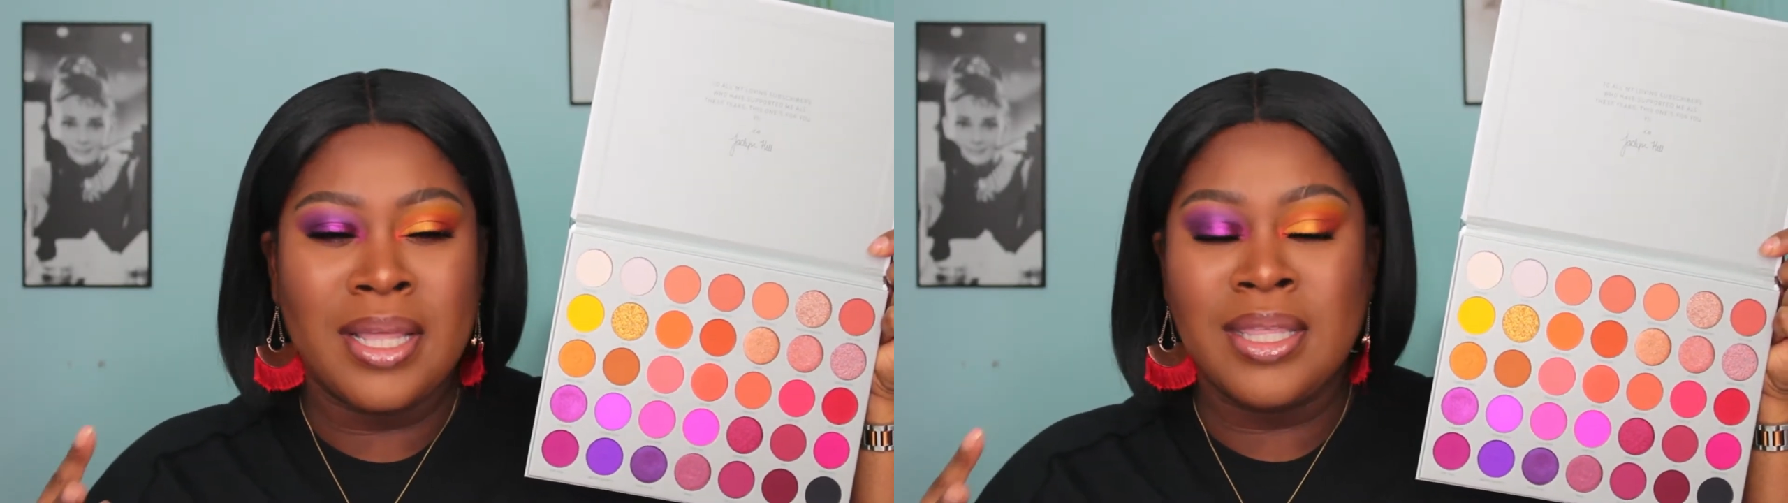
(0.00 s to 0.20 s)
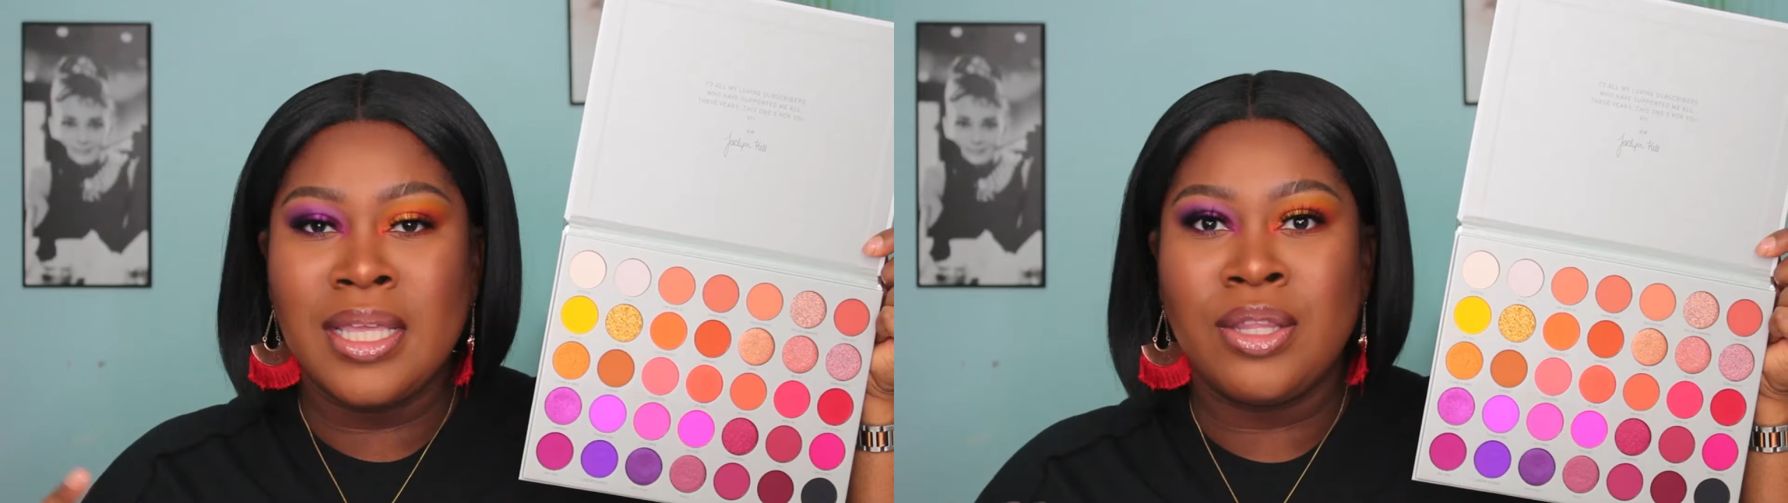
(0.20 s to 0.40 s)

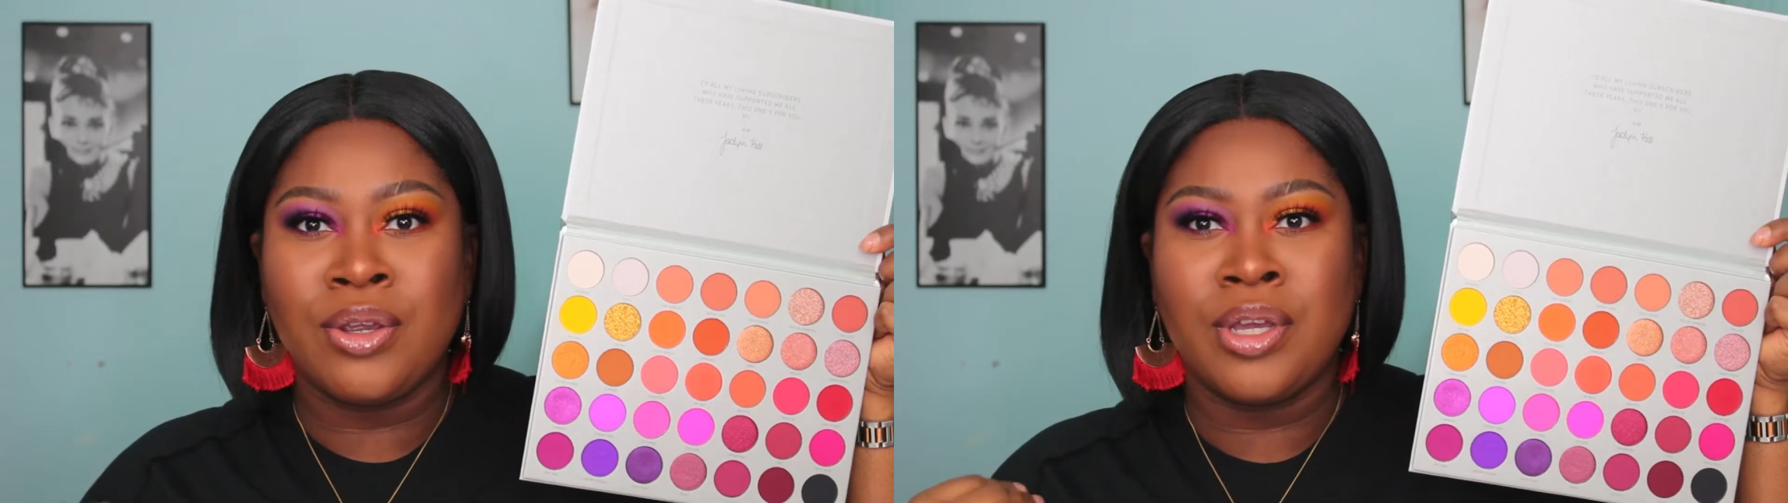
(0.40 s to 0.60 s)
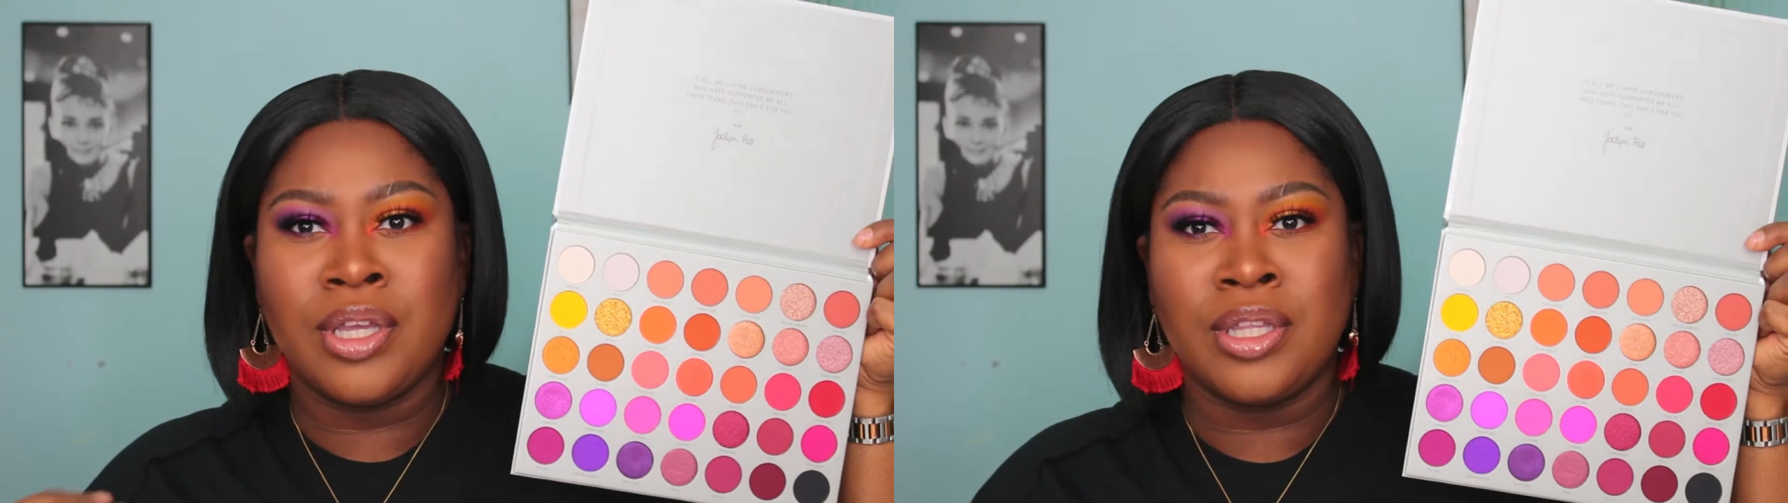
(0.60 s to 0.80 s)
I think
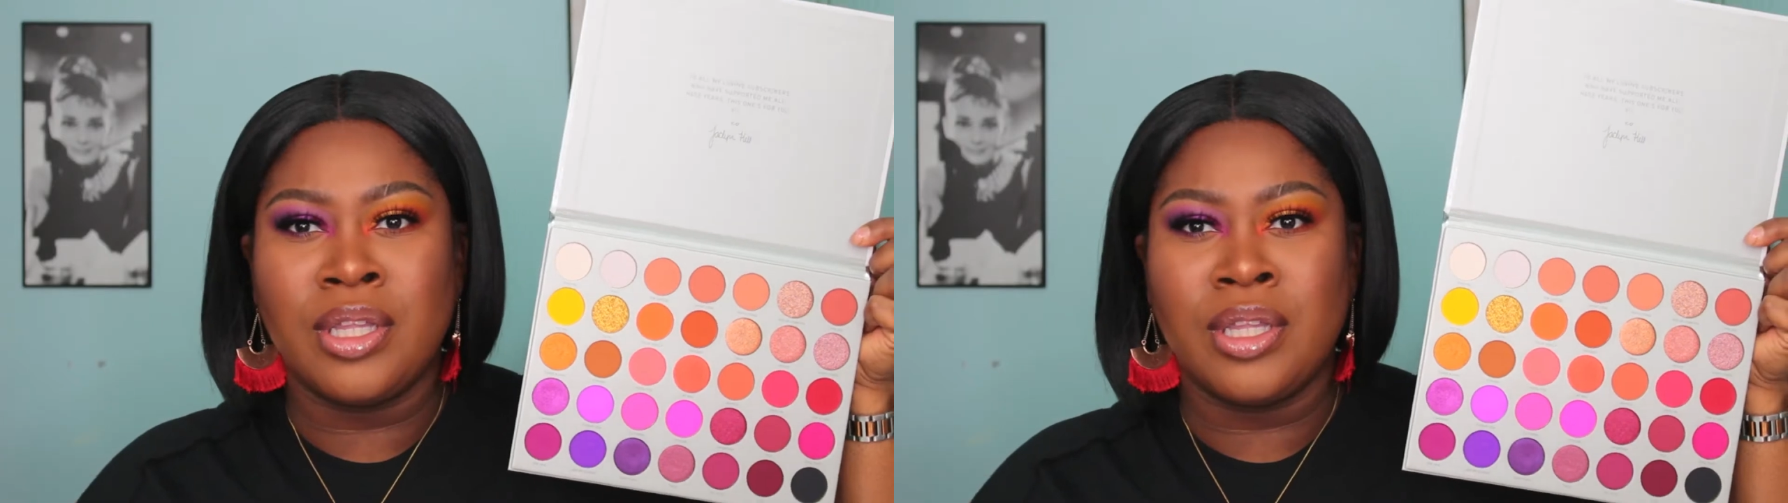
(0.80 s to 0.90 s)
they're good.